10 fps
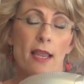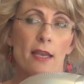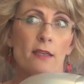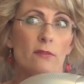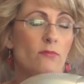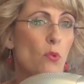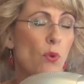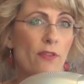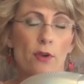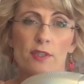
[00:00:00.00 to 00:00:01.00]
in
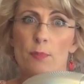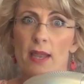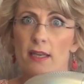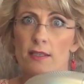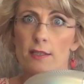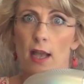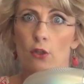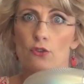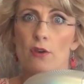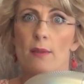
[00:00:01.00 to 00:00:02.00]
whether it's been in
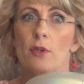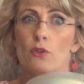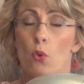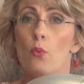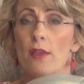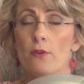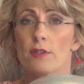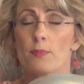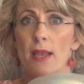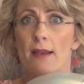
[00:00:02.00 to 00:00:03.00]
salon treatment or whether
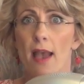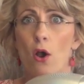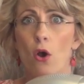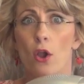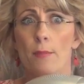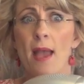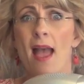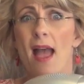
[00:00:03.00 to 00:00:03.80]
it's been at home,